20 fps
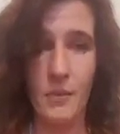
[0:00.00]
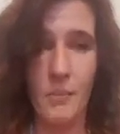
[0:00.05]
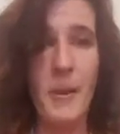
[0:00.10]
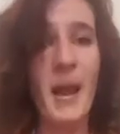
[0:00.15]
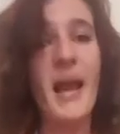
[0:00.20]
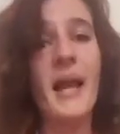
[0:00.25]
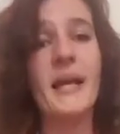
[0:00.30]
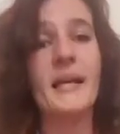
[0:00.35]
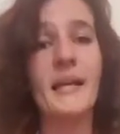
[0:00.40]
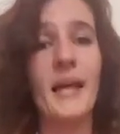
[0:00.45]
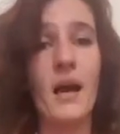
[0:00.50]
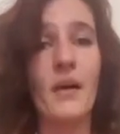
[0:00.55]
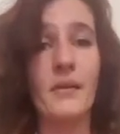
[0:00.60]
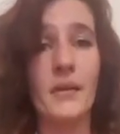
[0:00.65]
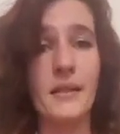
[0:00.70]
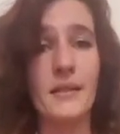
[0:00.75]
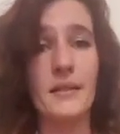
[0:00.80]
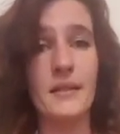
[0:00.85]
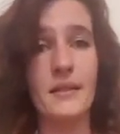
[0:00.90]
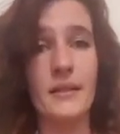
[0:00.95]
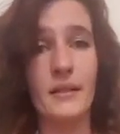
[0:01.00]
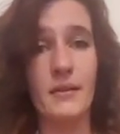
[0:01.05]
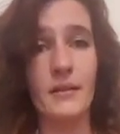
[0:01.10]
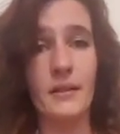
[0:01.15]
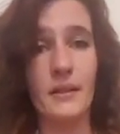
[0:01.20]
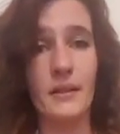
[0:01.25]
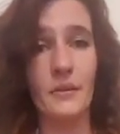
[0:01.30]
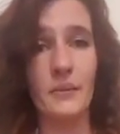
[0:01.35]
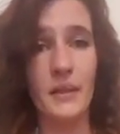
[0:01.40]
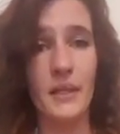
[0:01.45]
panned out
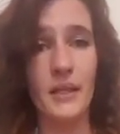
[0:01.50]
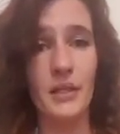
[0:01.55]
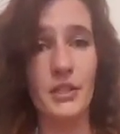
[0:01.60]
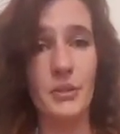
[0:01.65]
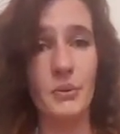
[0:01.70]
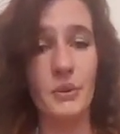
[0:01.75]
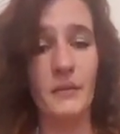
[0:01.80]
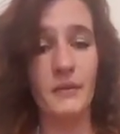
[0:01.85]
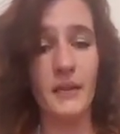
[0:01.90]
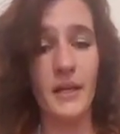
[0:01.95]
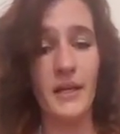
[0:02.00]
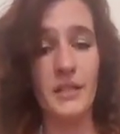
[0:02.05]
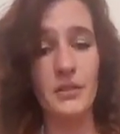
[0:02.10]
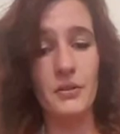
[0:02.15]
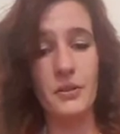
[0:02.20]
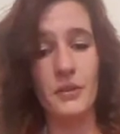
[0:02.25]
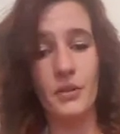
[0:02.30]
necessarily the way that you would have liked to.